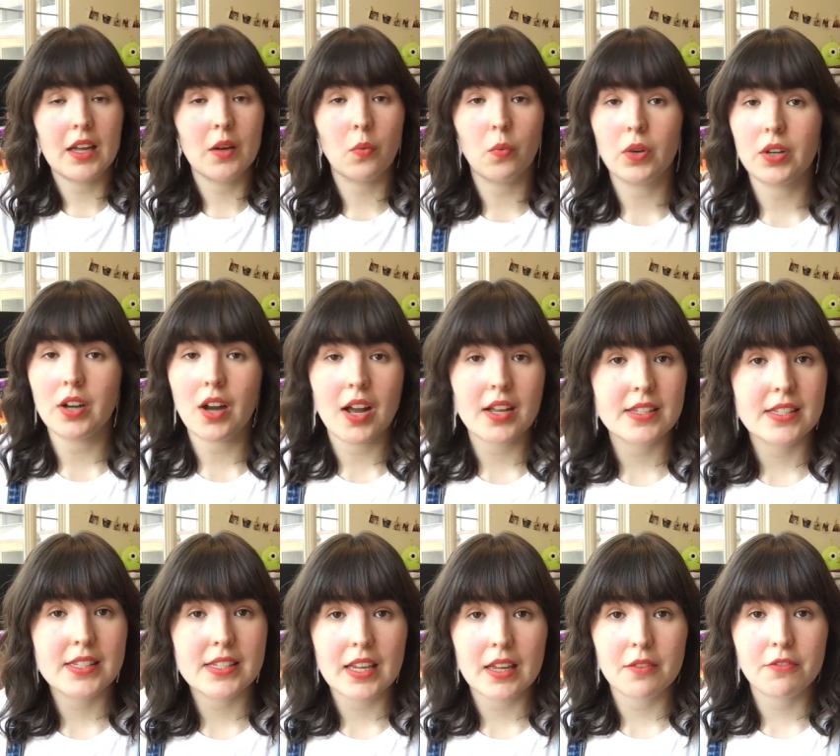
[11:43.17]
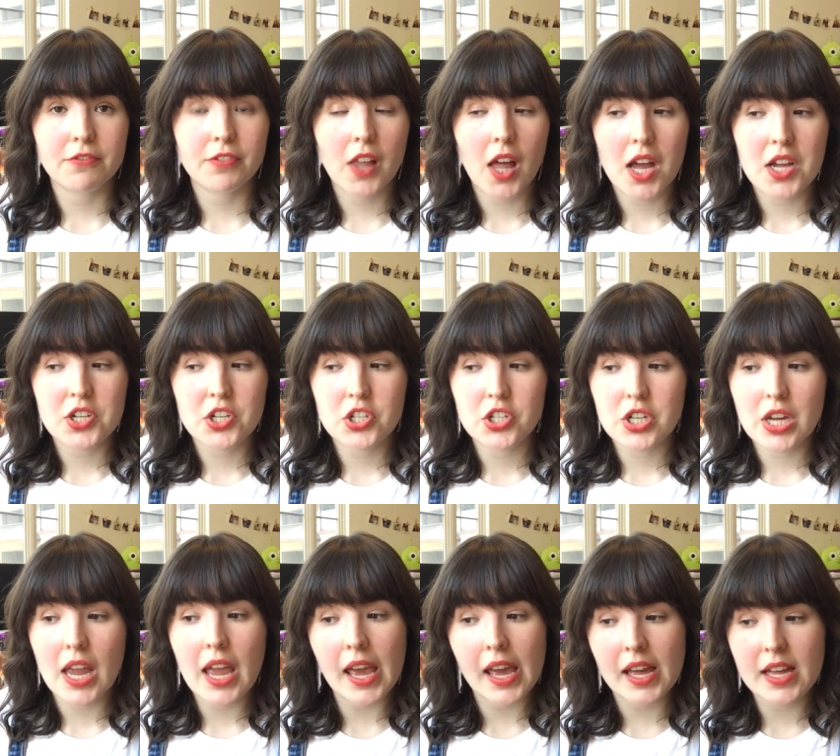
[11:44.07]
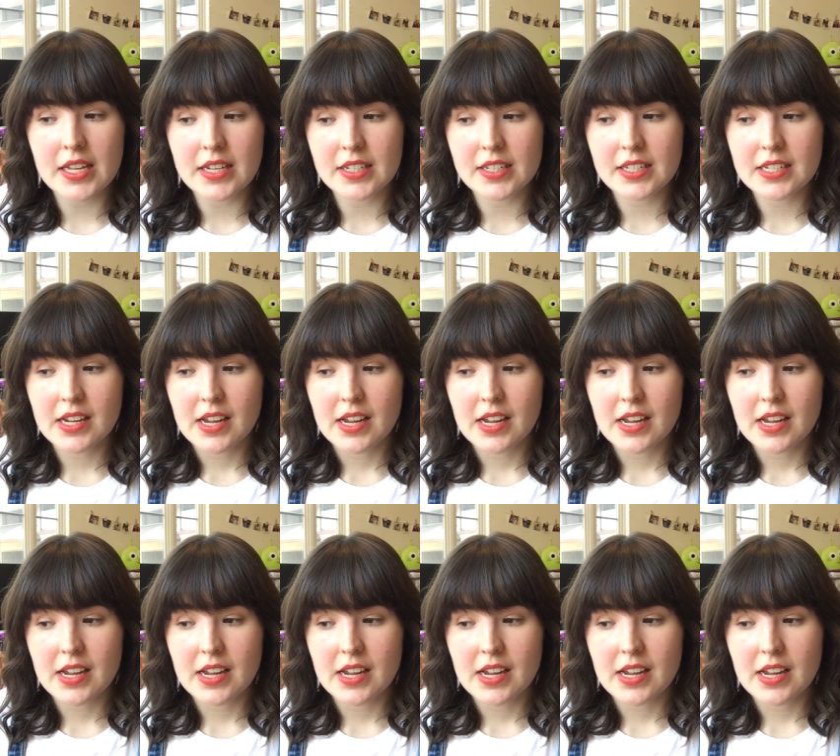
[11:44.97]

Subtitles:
It would not sit flush and